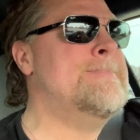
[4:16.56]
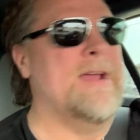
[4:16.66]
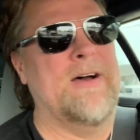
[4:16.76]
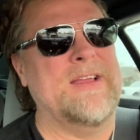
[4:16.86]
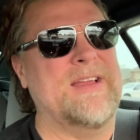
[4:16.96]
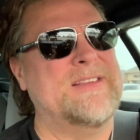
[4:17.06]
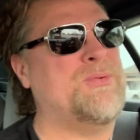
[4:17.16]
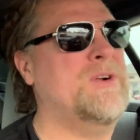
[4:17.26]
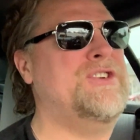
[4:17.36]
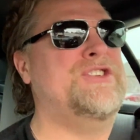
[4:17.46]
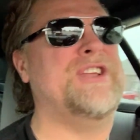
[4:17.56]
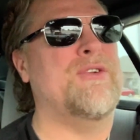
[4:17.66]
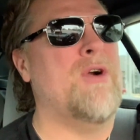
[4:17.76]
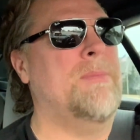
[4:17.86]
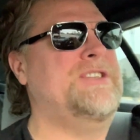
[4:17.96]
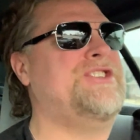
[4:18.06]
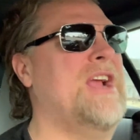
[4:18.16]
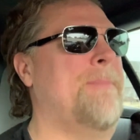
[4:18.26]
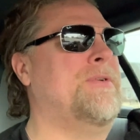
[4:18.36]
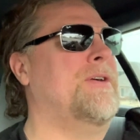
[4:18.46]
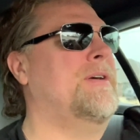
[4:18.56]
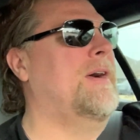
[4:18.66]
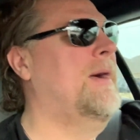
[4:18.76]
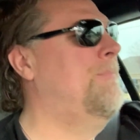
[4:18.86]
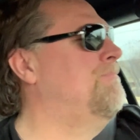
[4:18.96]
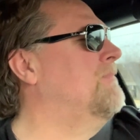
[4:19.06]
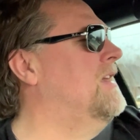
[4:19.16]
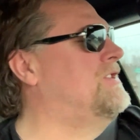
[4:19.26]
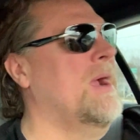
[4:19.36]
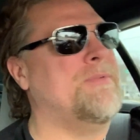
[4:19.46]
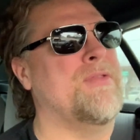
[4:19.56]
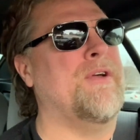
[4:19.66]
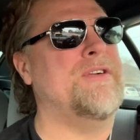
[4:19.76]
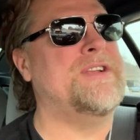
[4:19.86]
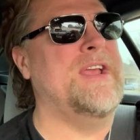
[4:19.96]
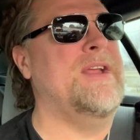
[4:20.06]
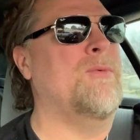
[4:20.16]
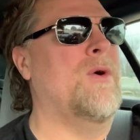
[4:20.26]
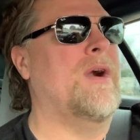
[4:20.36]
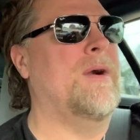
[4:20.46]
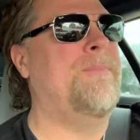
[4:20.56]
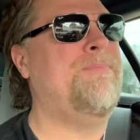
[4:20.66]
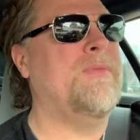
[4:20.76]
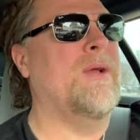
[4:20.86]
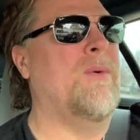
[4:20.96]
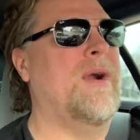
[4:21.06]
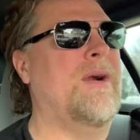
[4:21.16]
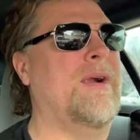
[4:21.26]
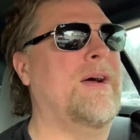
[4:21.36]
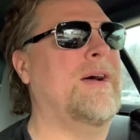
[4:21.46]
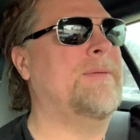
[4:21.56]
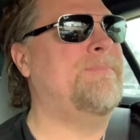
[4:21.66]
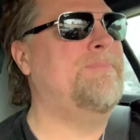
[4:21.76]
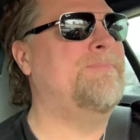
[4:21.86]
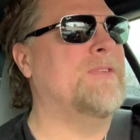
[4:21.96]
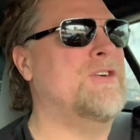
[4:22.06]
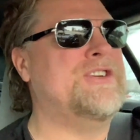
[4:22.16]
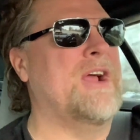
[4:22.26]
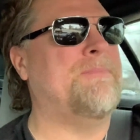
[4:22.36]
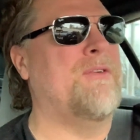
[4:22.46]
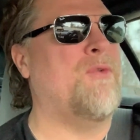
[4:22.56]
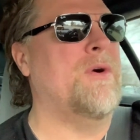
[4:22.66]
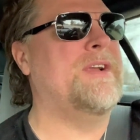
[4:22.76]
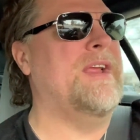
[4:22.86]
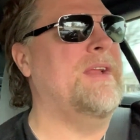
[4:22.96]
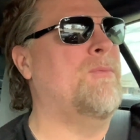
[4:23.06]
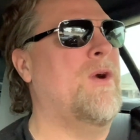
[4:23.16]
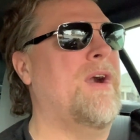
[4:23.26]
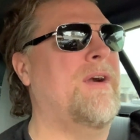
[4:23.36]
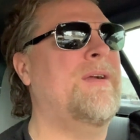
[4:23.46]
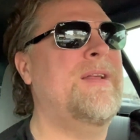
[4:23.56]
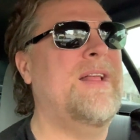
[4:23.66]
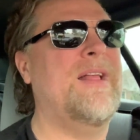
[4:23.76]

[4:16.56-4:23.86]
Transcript: You know, is what you see in Romans chapter um, chapter thirteen, where where uh, or chapter fourteen, where